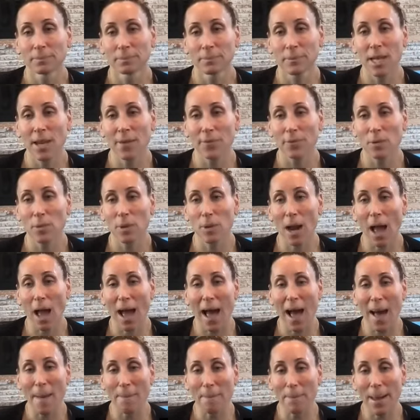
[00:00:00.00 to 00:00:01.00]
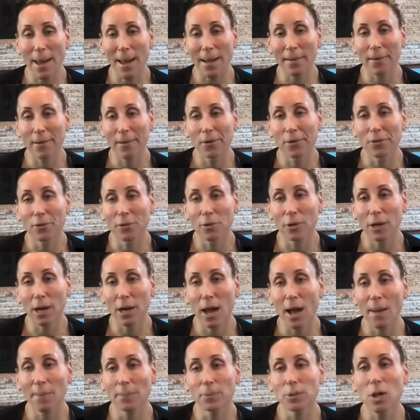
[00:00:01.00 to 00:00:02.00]
Yeah, if you want to hop back, go for it.
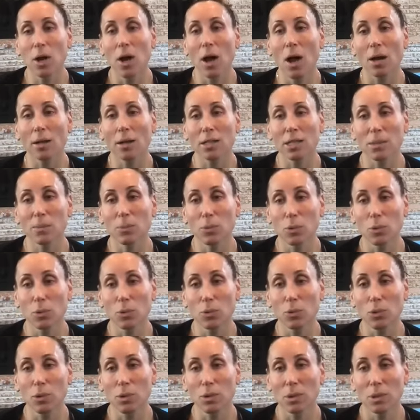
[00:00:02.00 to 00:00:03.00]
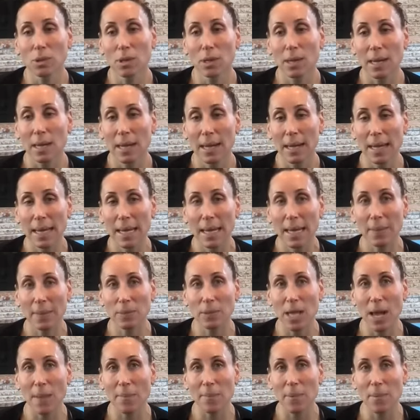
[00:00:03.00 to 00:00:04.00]
Up dog, smooth.
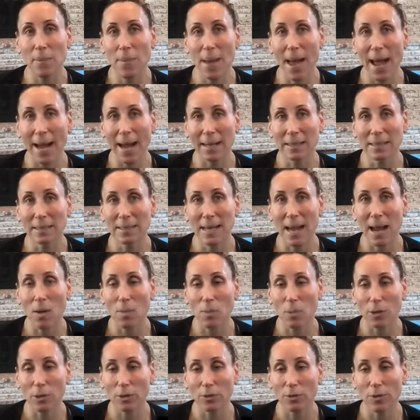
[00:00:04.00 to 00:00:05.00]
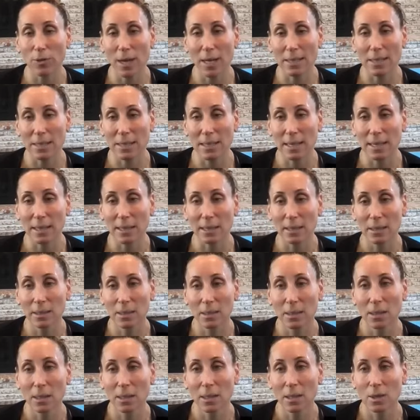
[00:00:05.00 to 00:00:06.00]
Hips up and back, downward facing.
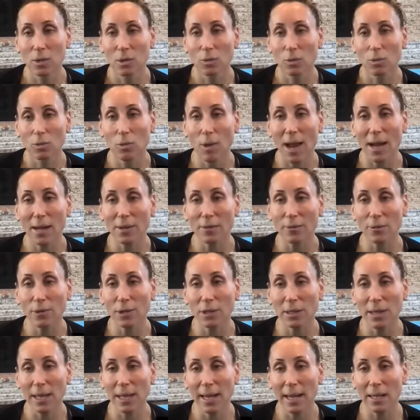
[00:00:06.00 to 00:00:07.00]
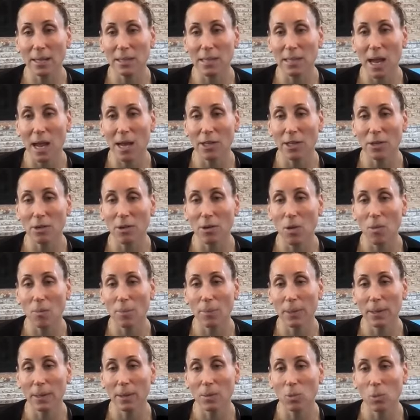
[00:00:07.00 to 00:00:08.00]
Right foot lands on your own
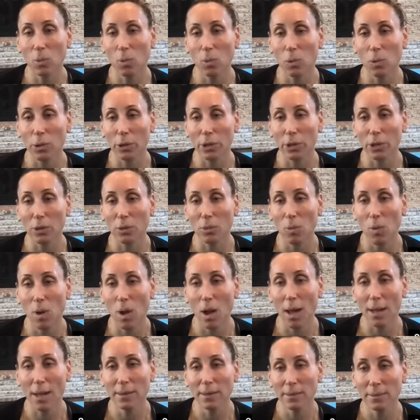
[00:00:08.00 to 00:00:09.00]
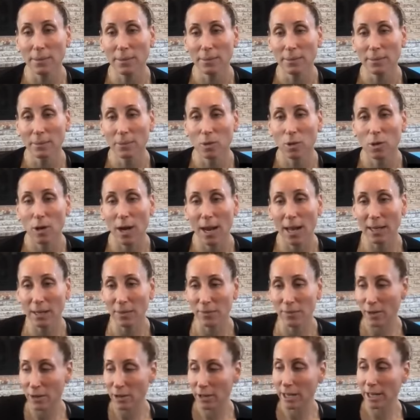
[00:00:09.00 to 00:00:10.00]
beat. Warrior one or any
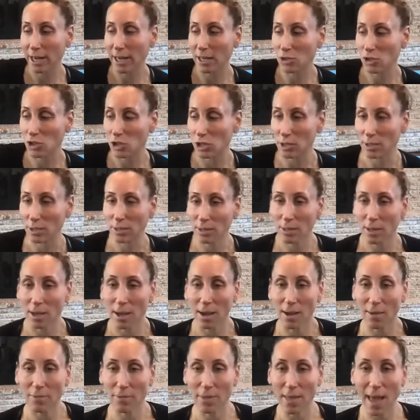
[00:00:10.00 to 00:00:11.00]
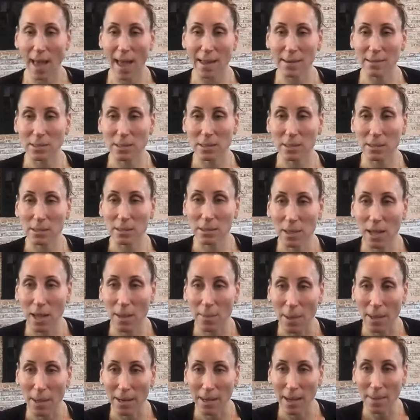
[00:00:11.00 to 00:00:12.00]
variation of that.
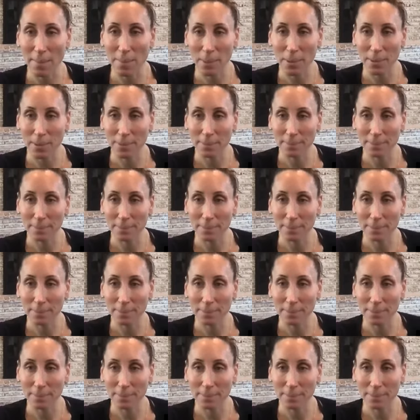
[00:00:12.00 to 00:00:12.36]
Come on up.